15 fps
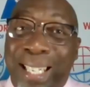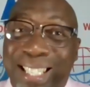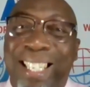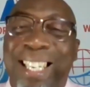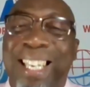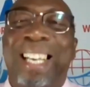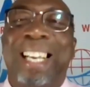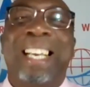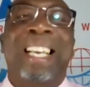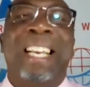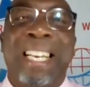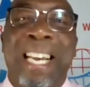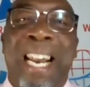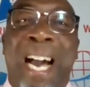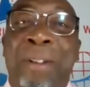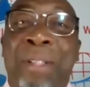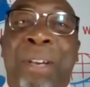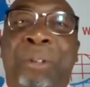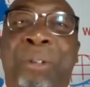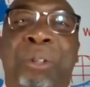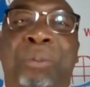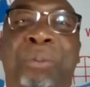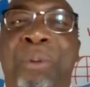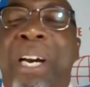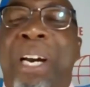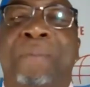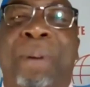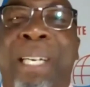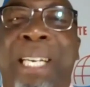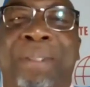But now that you
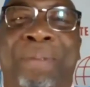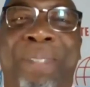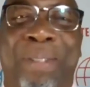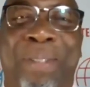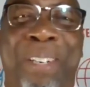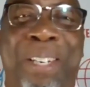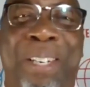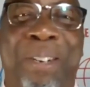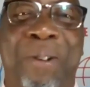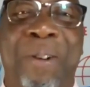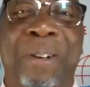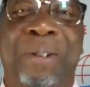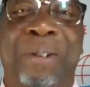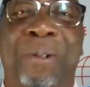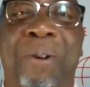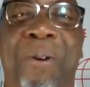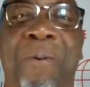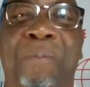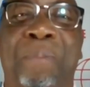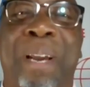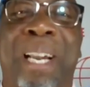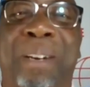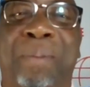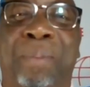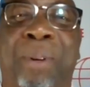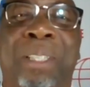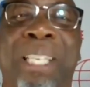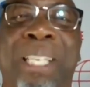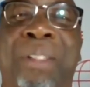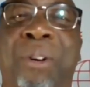spoke about it, I'm definitely going to go back,
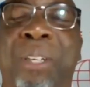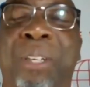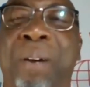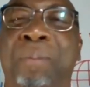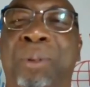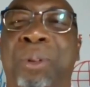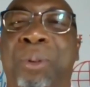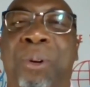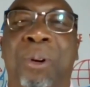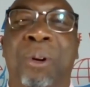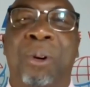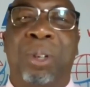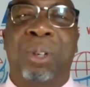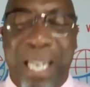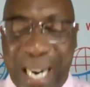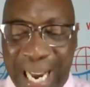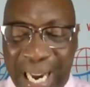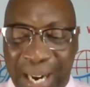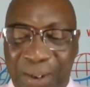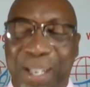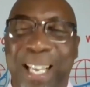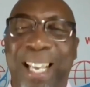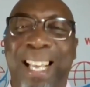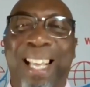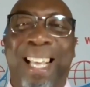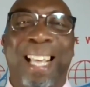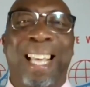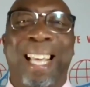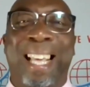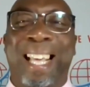because I thought I'm too old now.
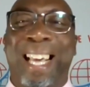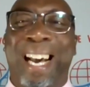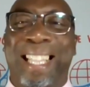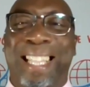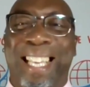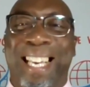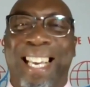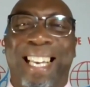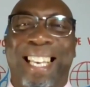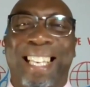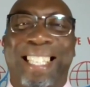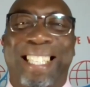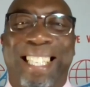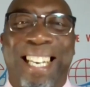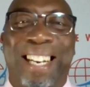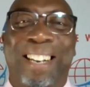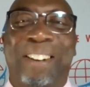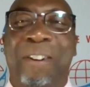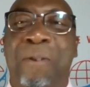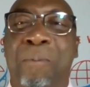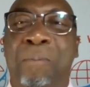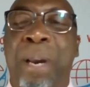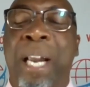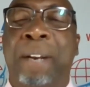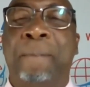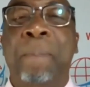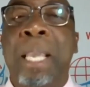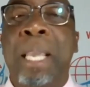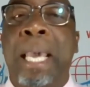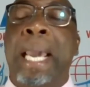I think I can still go back.
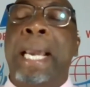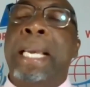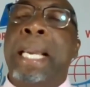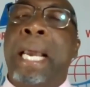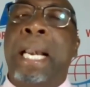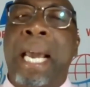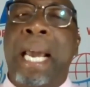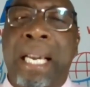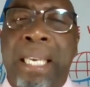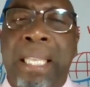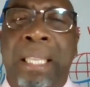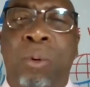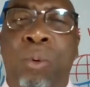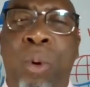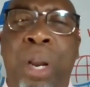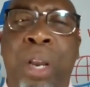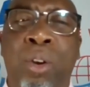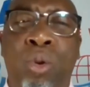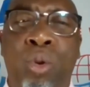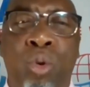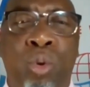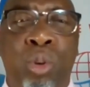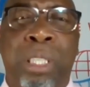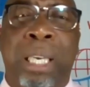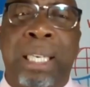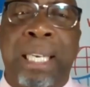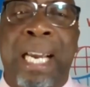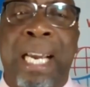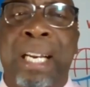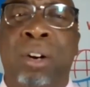And I like the way you use
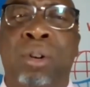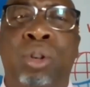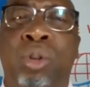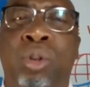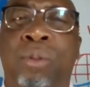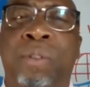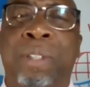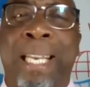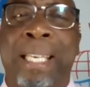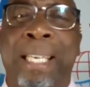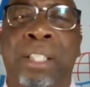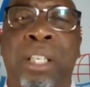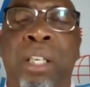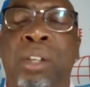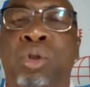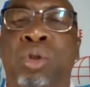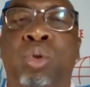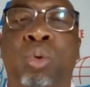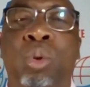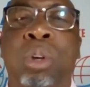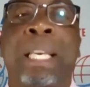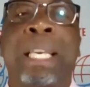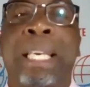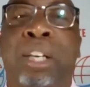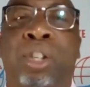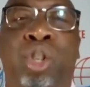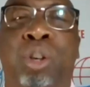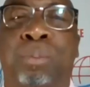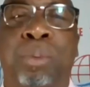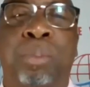that analogy of dancing to
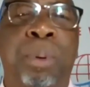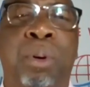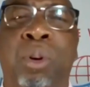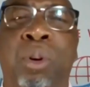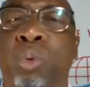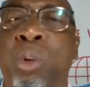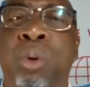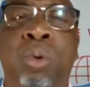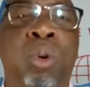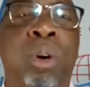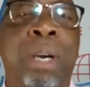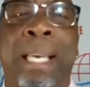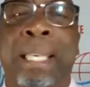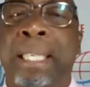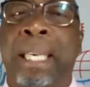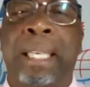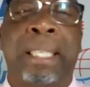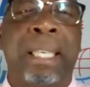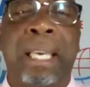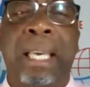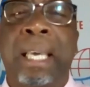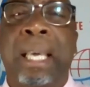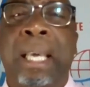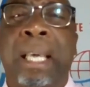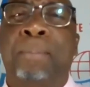leadership, because when you look at it,